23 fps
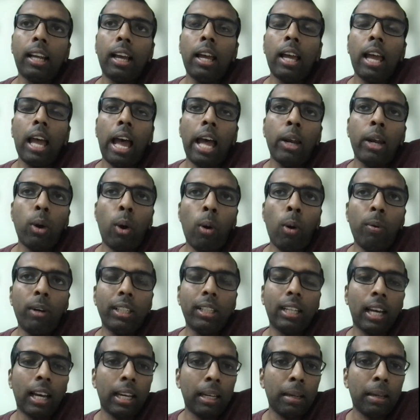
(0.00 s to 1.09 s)
And over
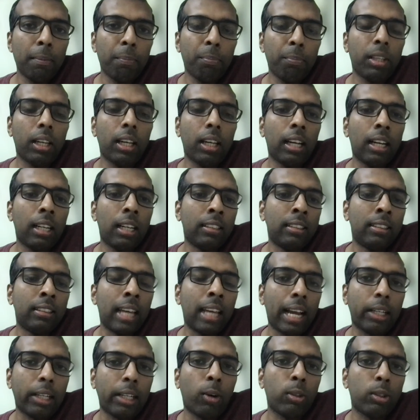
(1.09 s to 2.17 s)
time, that
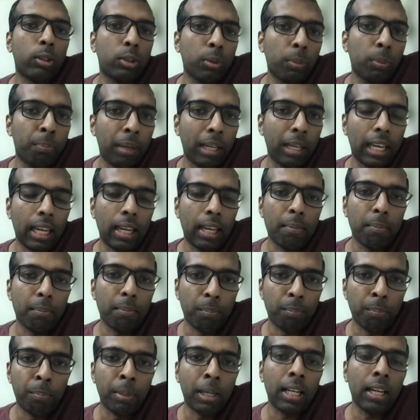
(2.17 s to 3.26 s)
also became
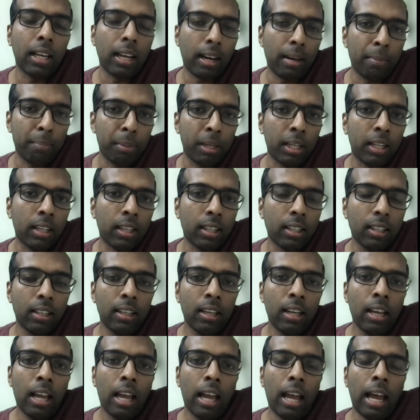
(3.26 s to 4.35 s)
bigger and bigger.
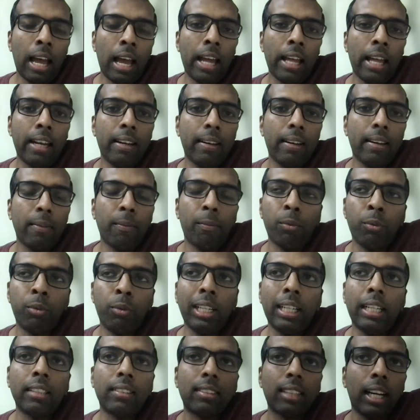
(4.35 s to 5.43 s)
And we
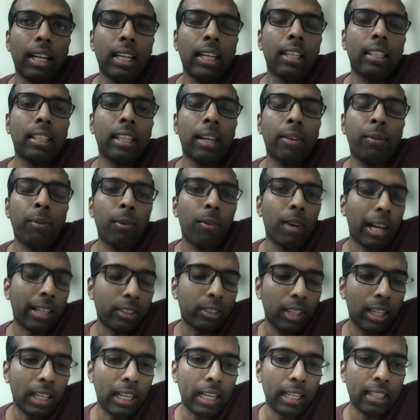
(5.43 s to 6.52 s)
decided that we will actually
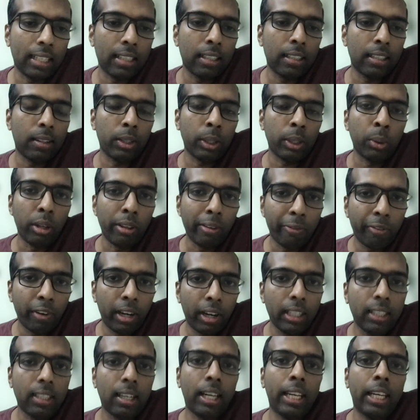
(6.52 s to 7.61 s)
get a unified
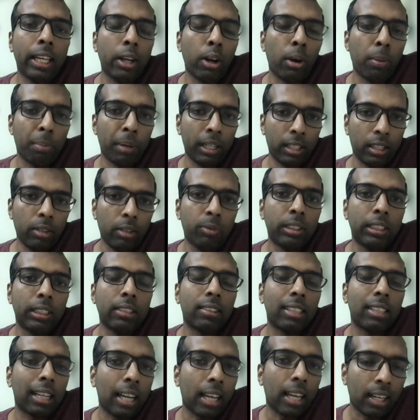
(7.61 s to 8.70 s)
training operator, which is the
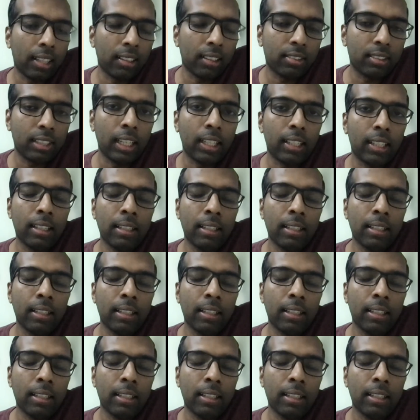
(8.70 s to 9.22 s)
current state.